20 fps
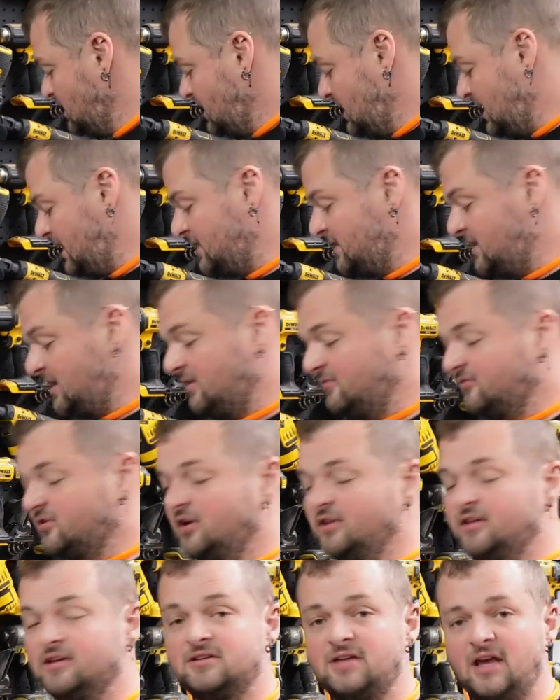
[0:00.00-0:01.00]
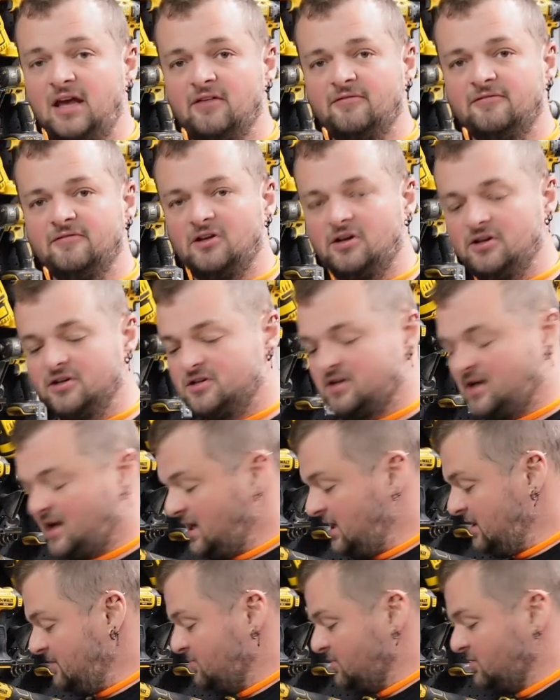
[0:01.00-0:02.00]
And then I've got the Teflon
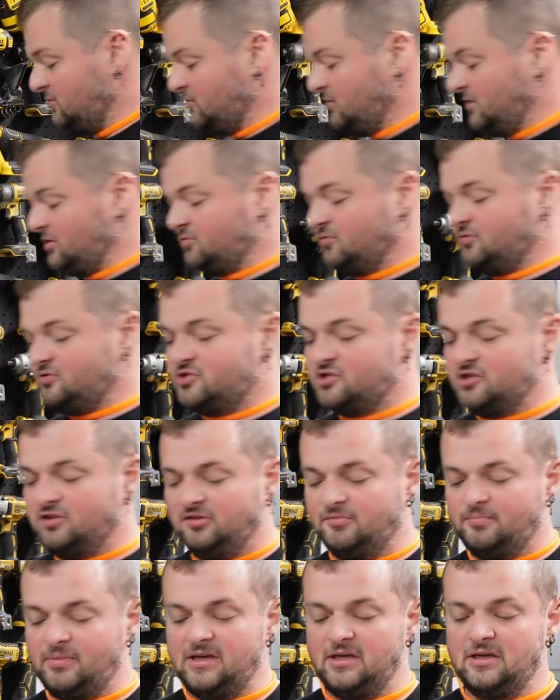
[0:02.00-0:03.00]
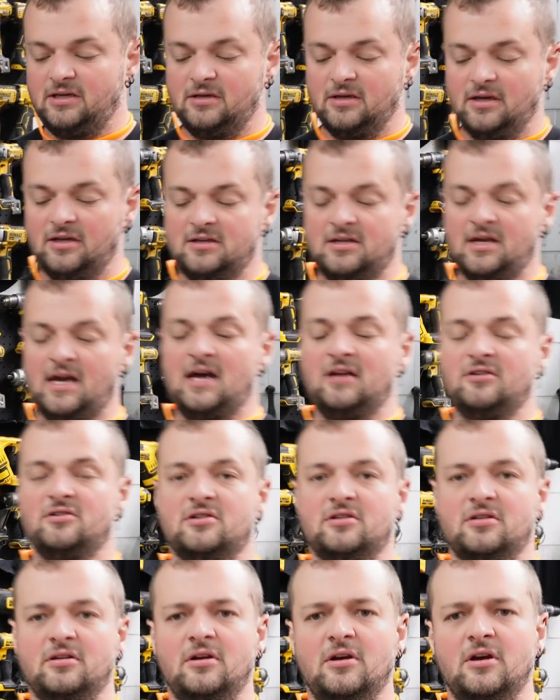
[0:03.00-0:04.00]
tape, which will just be
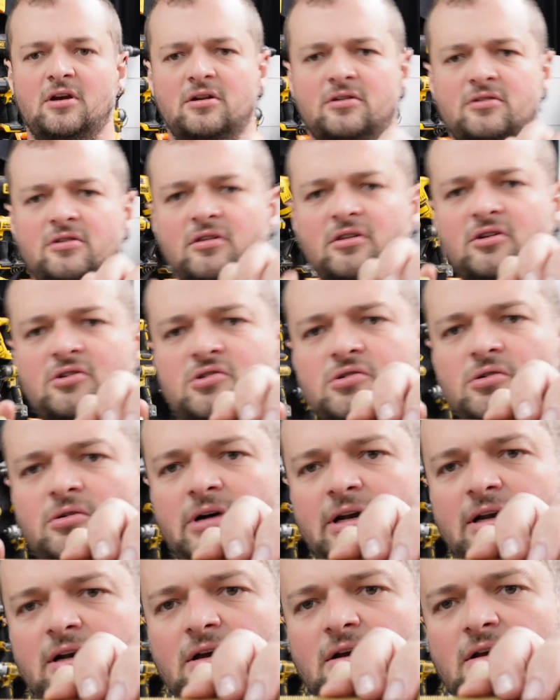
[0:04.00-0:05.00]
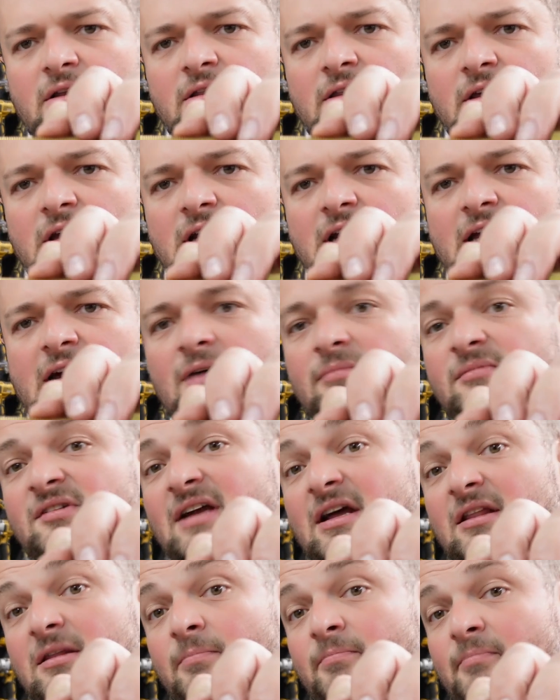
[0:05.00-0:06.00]
attached to the joint that comes
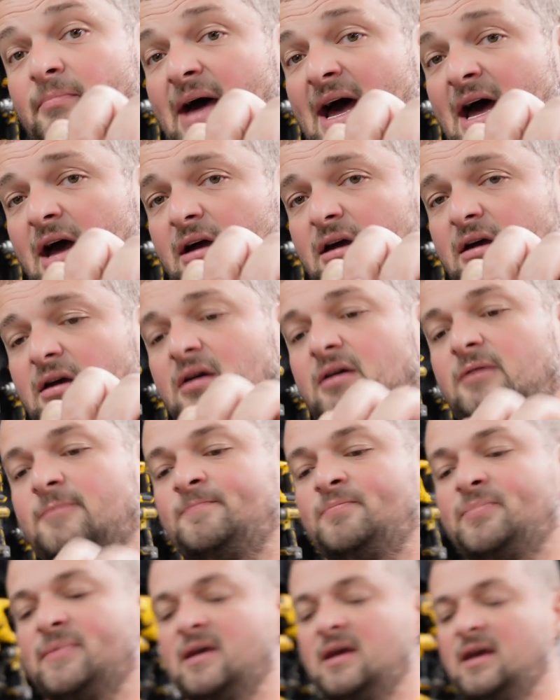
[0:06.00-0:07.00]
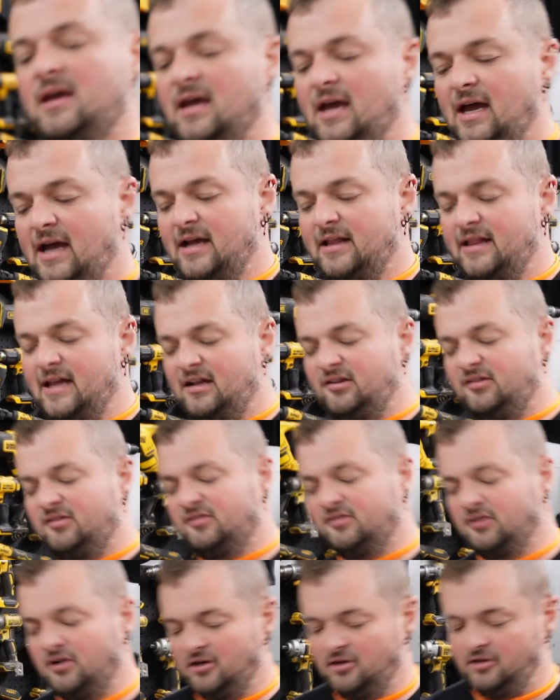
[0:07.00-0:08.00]
out the back. And that's
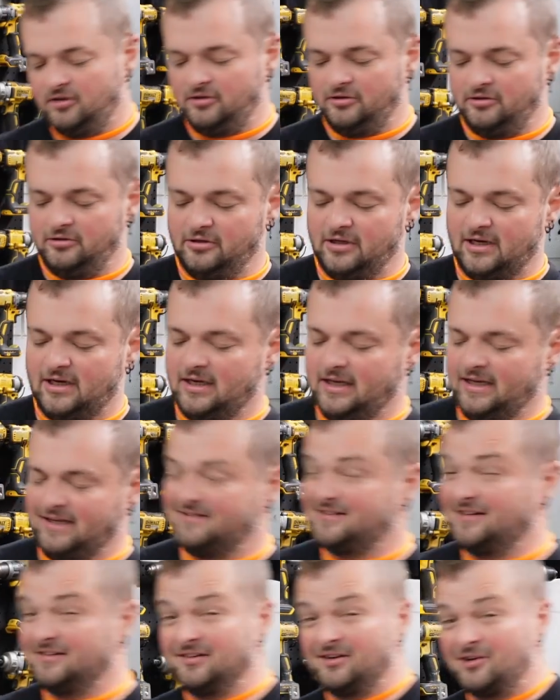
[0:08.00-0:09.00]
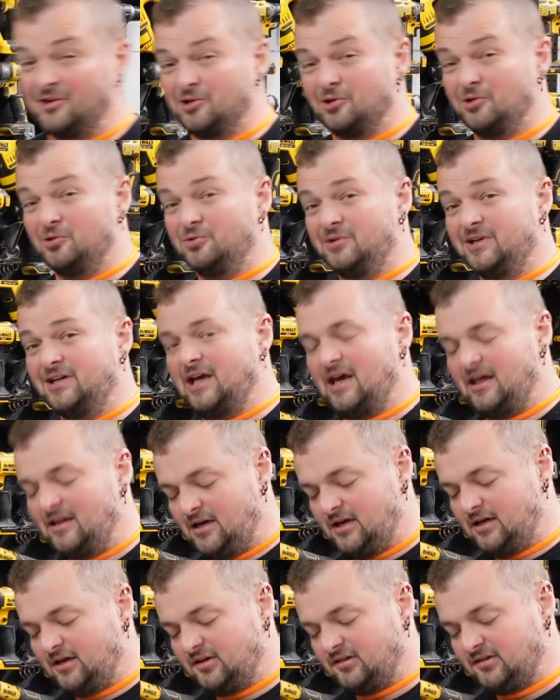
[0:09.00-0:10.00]
so it doesn't glue
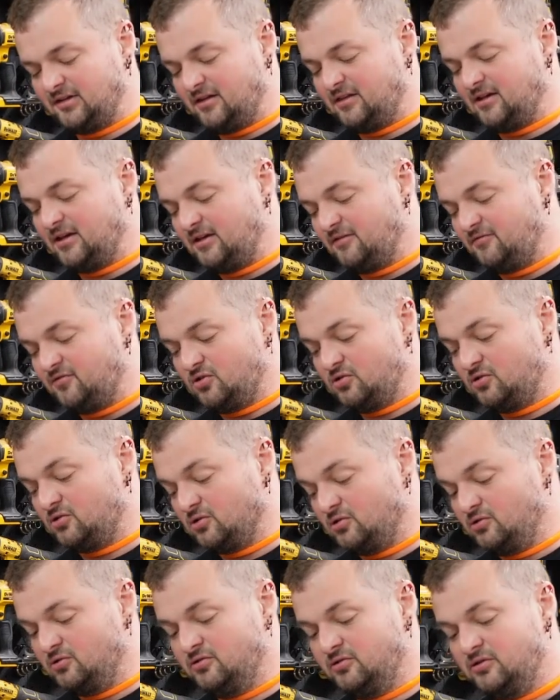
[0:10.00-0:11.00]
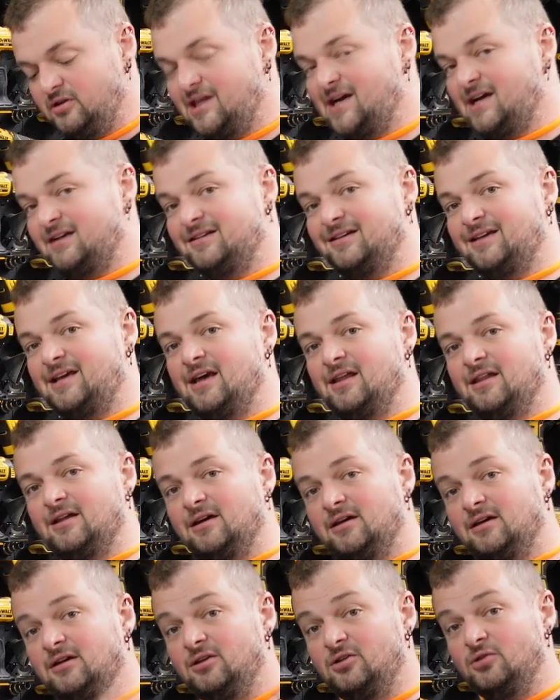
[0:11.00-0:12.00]
together, because I think if you glued that
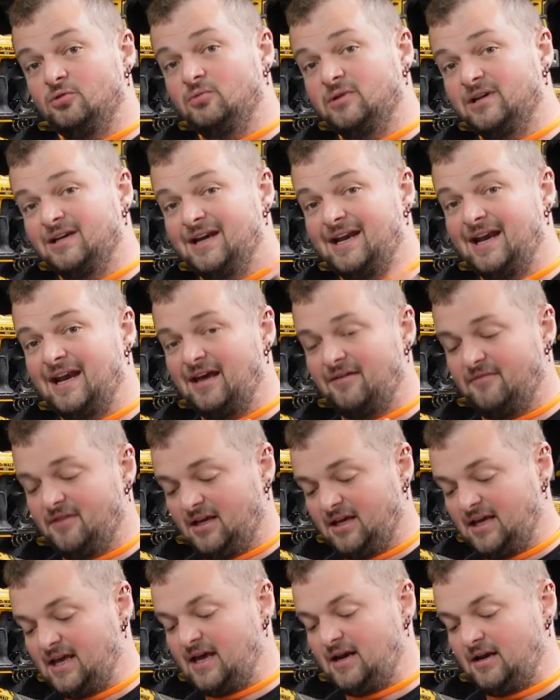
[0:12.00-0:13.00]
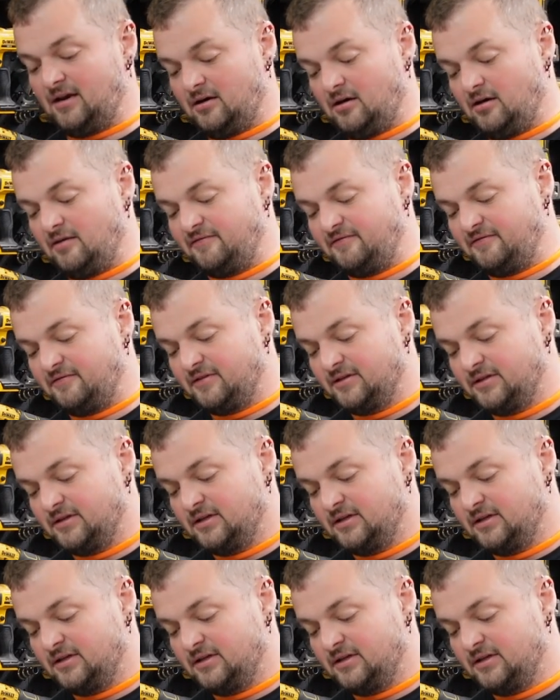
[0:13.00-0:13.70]
together, you would never get it off.